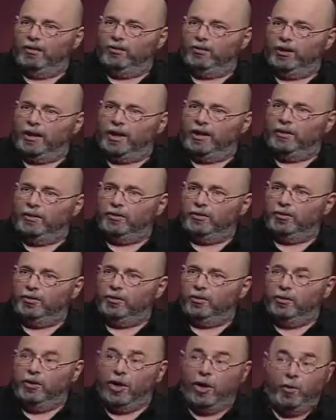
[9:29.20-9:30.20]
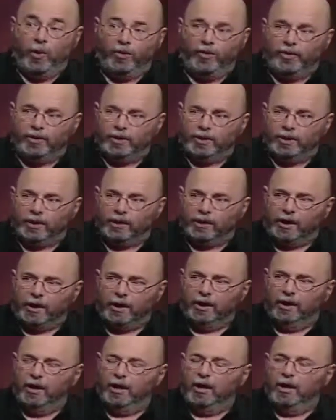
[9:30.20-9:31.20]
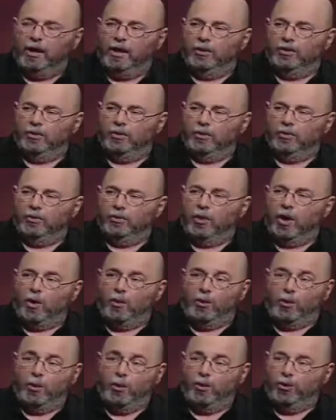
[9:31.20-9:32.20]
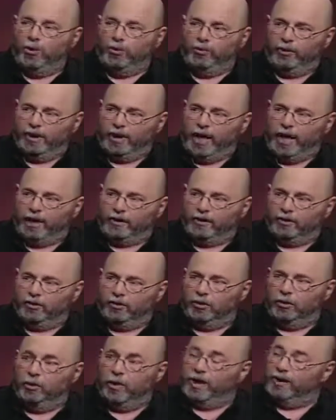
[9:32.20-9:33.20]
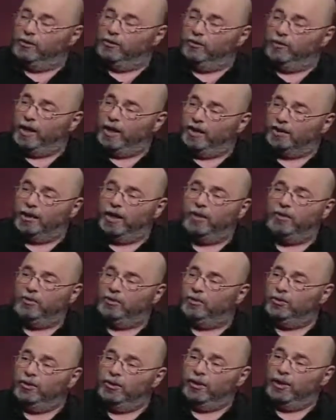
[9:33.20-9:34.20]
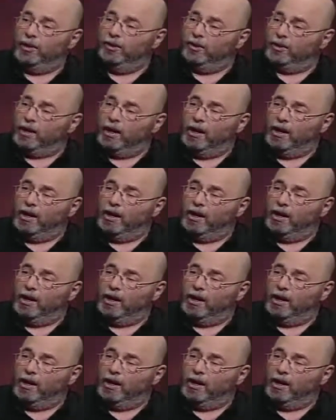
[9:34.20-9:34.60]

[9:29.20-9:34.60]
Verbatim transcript: trained to know what they're singing, mm-hmm. to know who they're reacting to, and to pay attention to the other